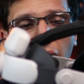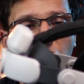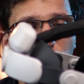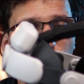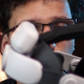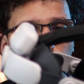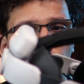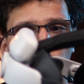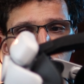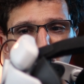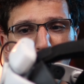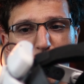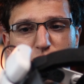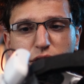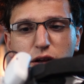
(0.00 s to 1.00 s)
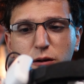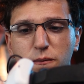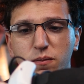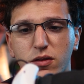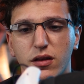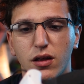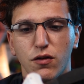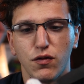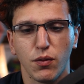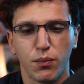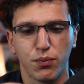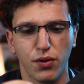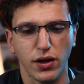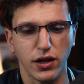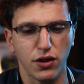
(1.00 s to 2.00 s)
pass-through charging. If you
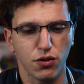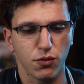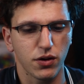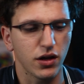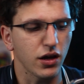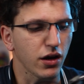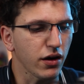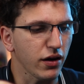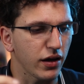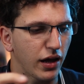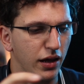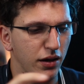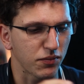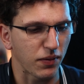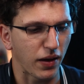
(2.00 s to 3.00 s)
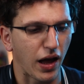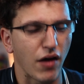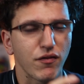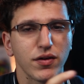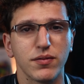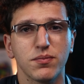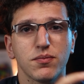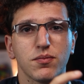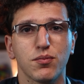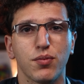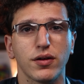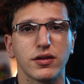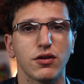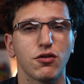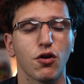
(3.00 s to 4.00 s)
plug it in through here and have it
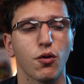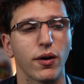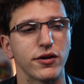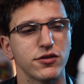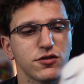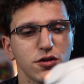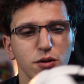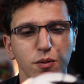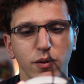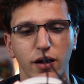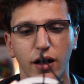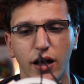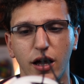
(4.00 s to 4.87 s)
plugged into your Quest 2,